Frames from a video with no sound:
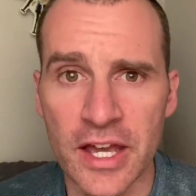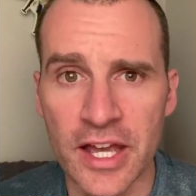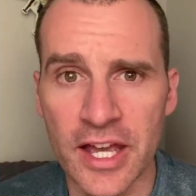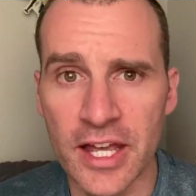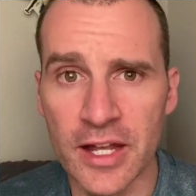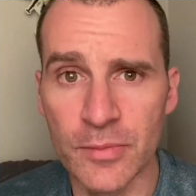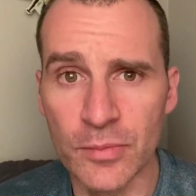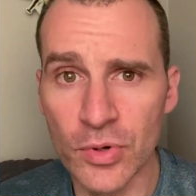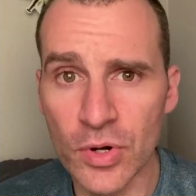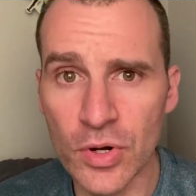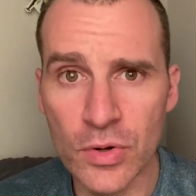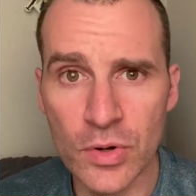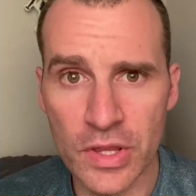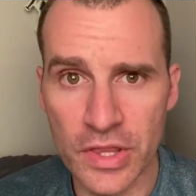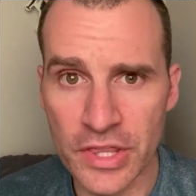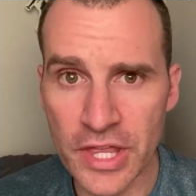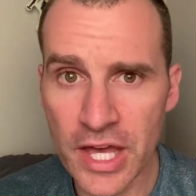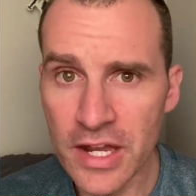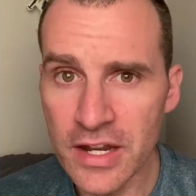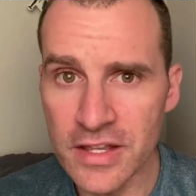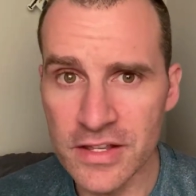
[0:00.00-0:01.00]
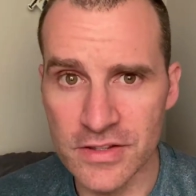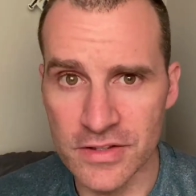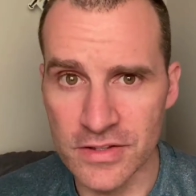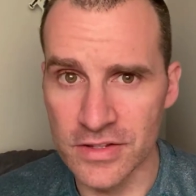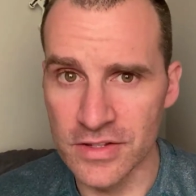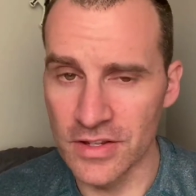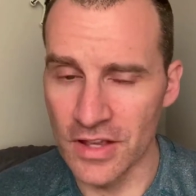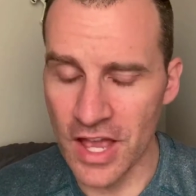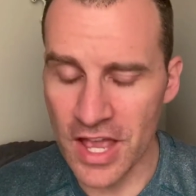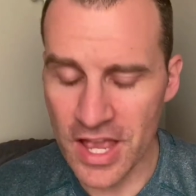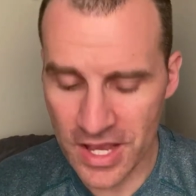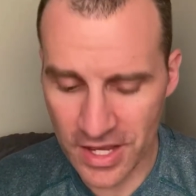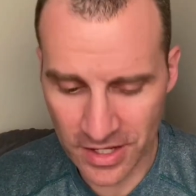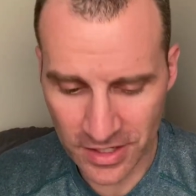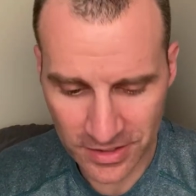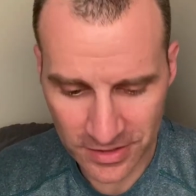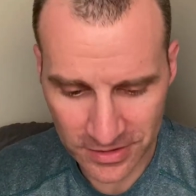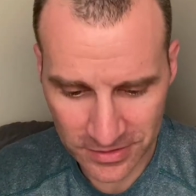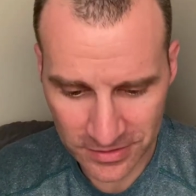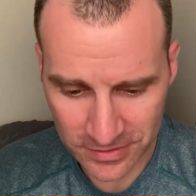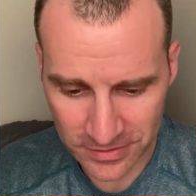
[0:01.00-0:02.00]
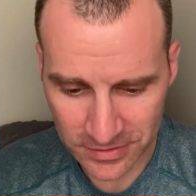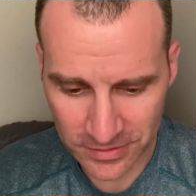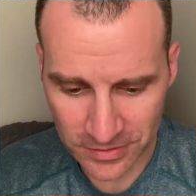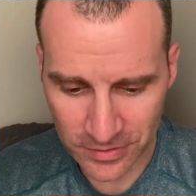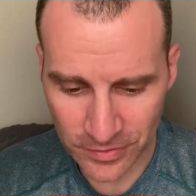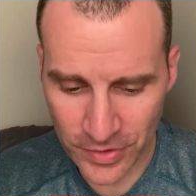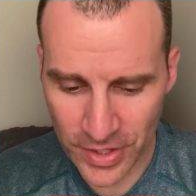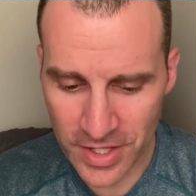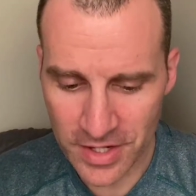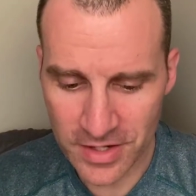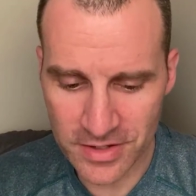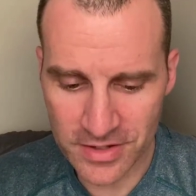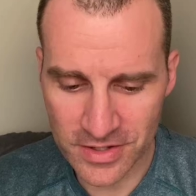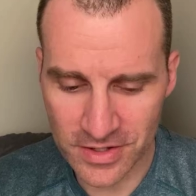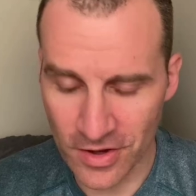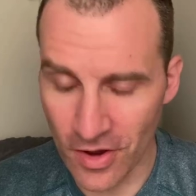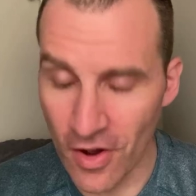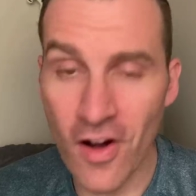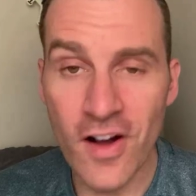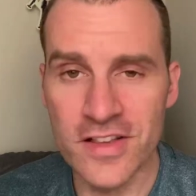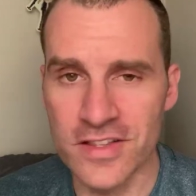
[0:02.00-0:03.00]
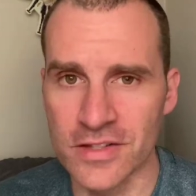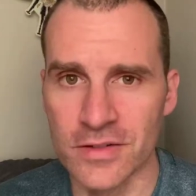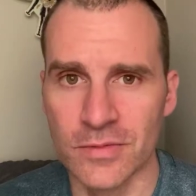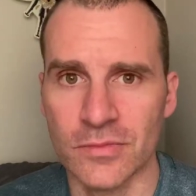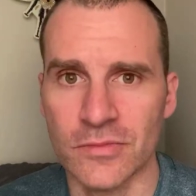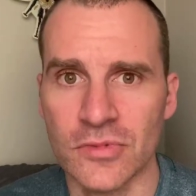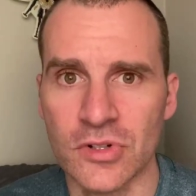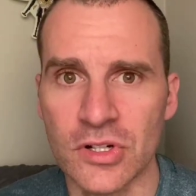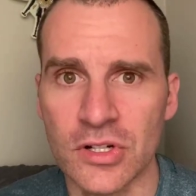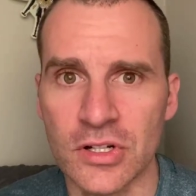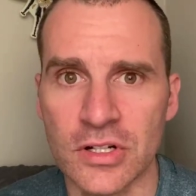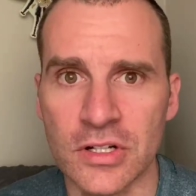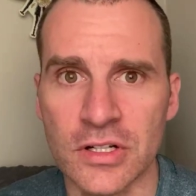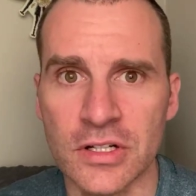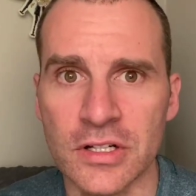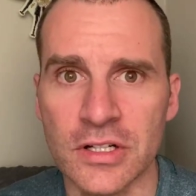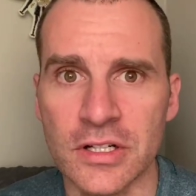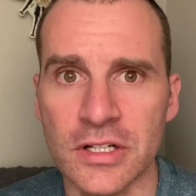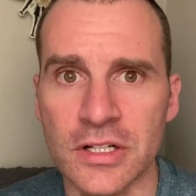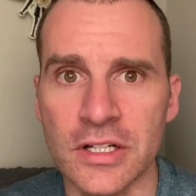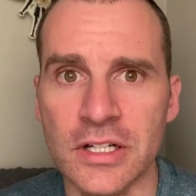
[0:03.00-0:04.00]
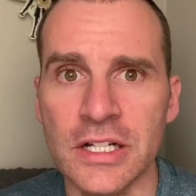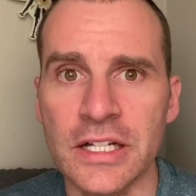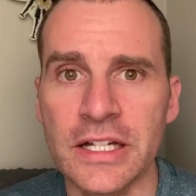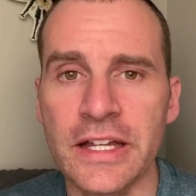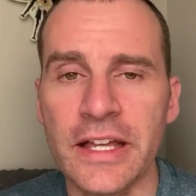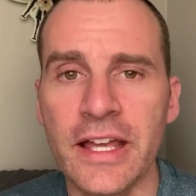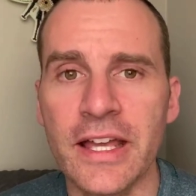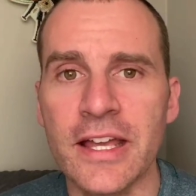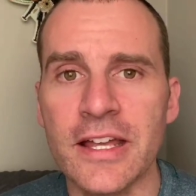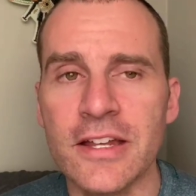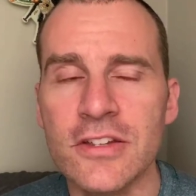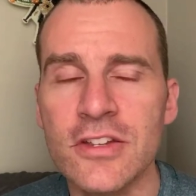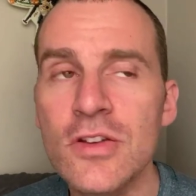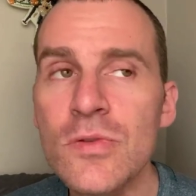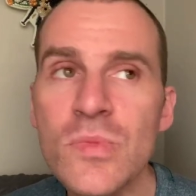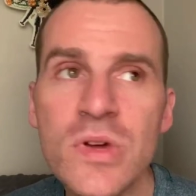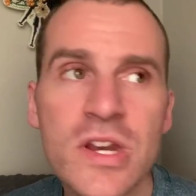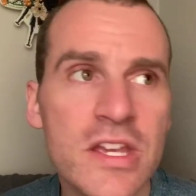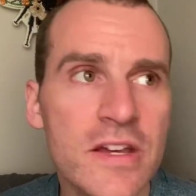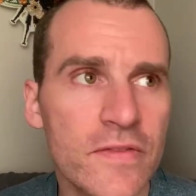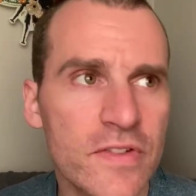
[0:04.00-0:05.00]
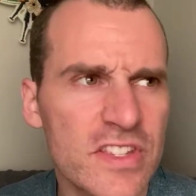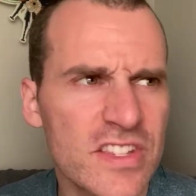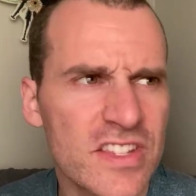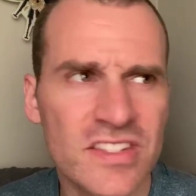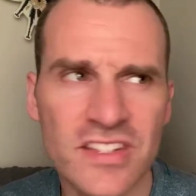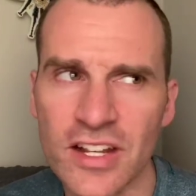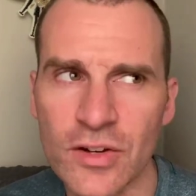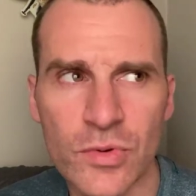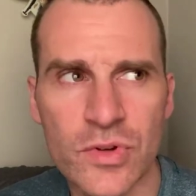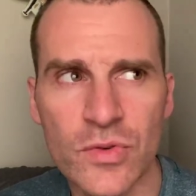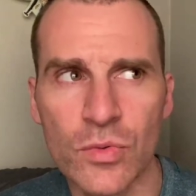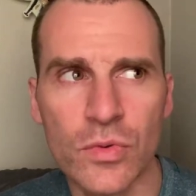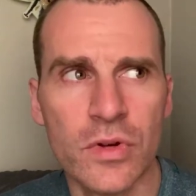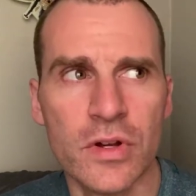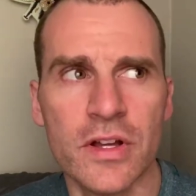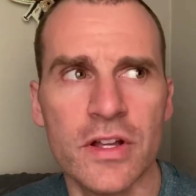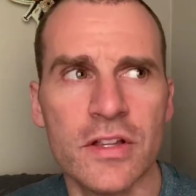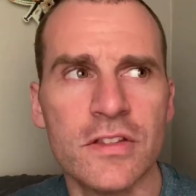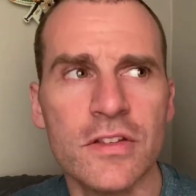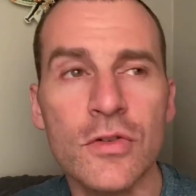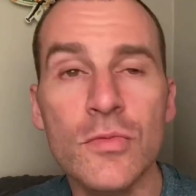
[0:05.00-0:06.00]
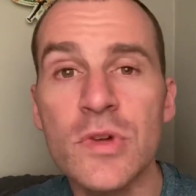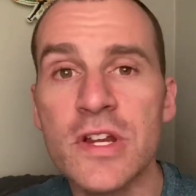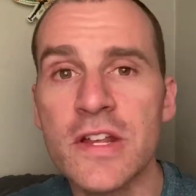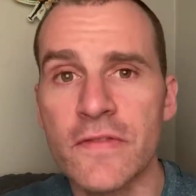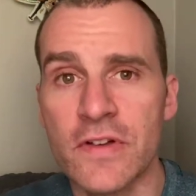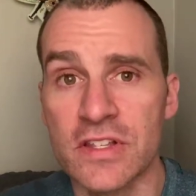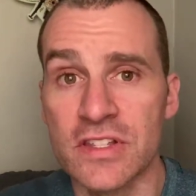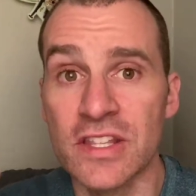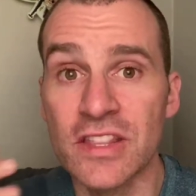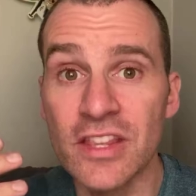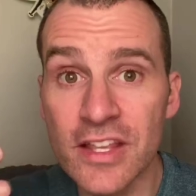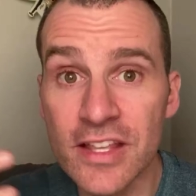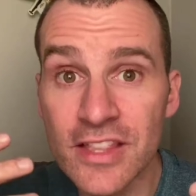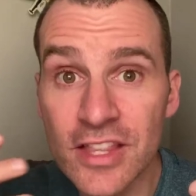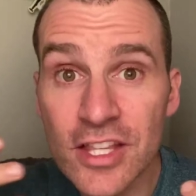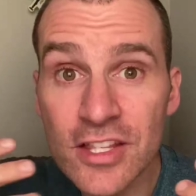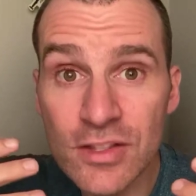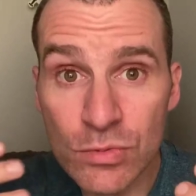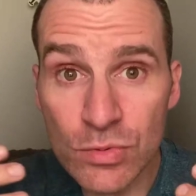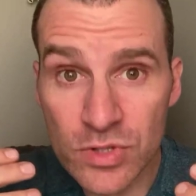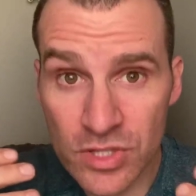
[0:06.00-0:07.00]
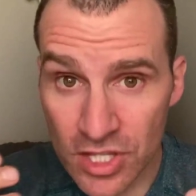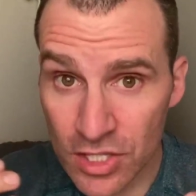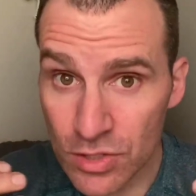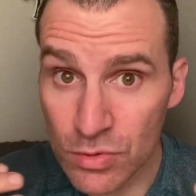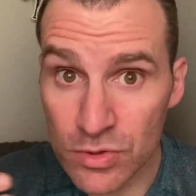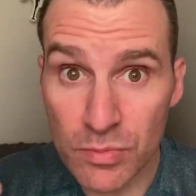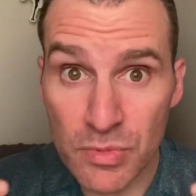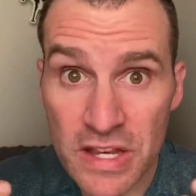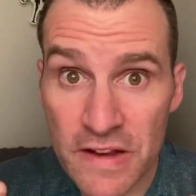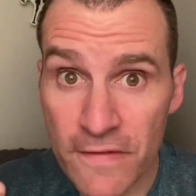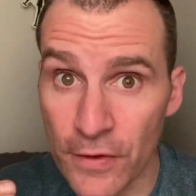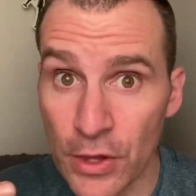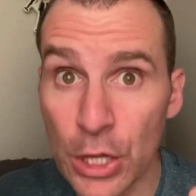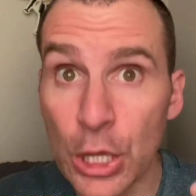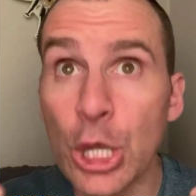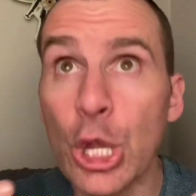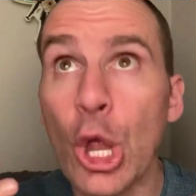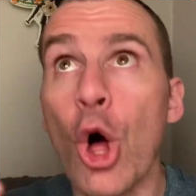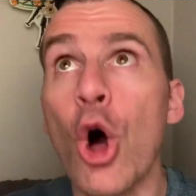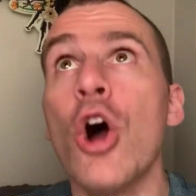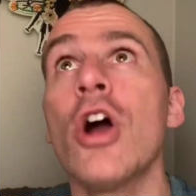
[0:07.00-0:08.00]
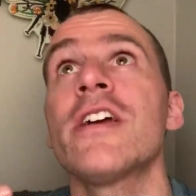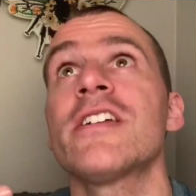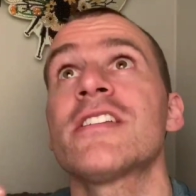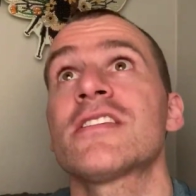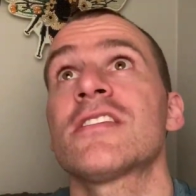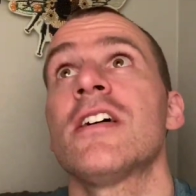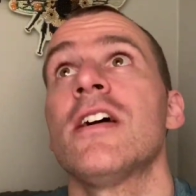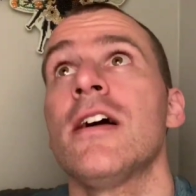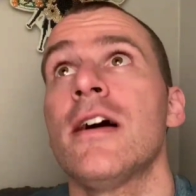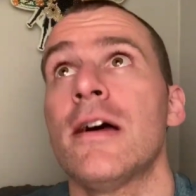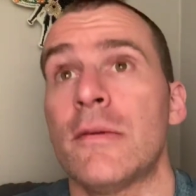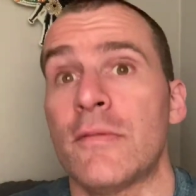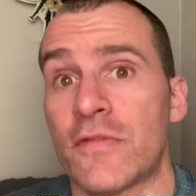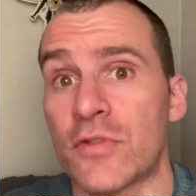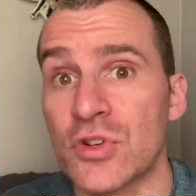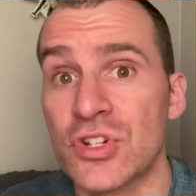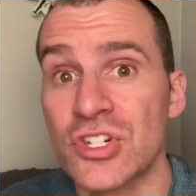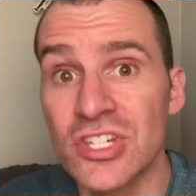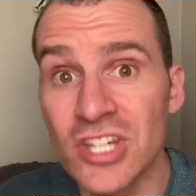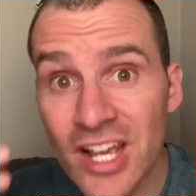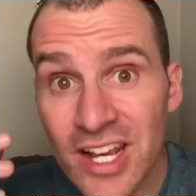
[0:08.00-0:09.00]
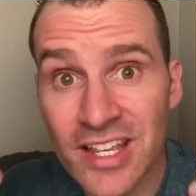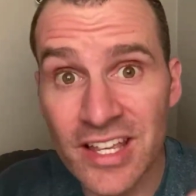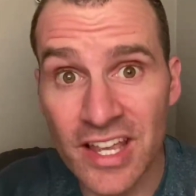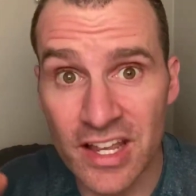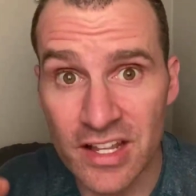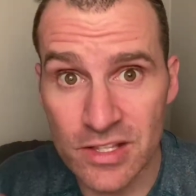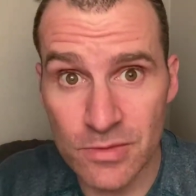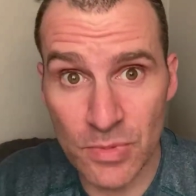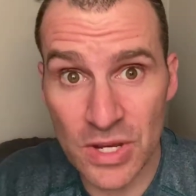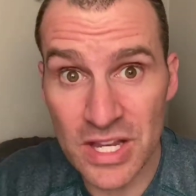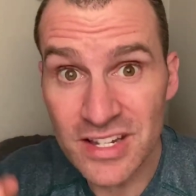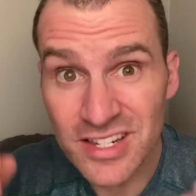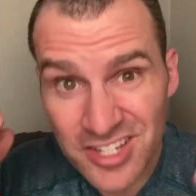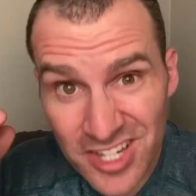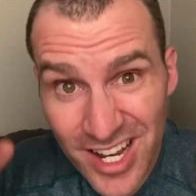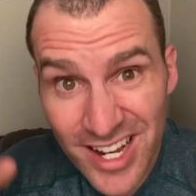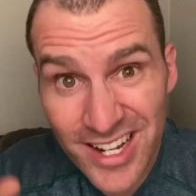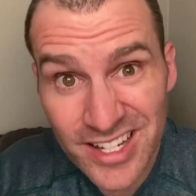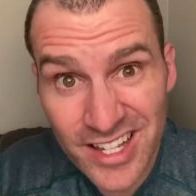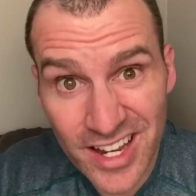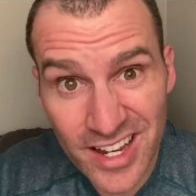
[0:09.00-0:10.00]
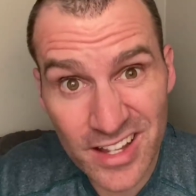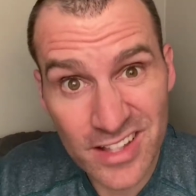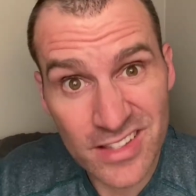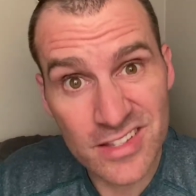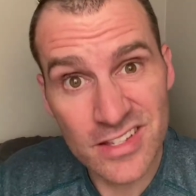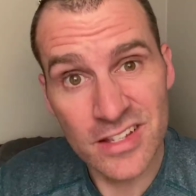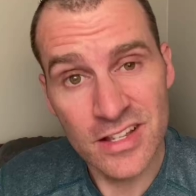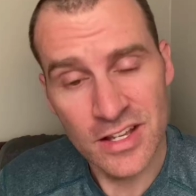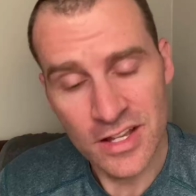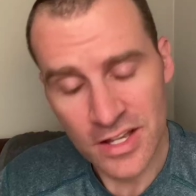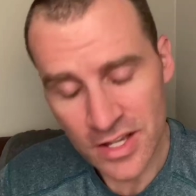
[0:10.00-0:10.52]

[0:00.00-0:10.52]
And bro, that is awesome. And too many of it's like too many of us, and this was me for the longest time, for decades, man, decades.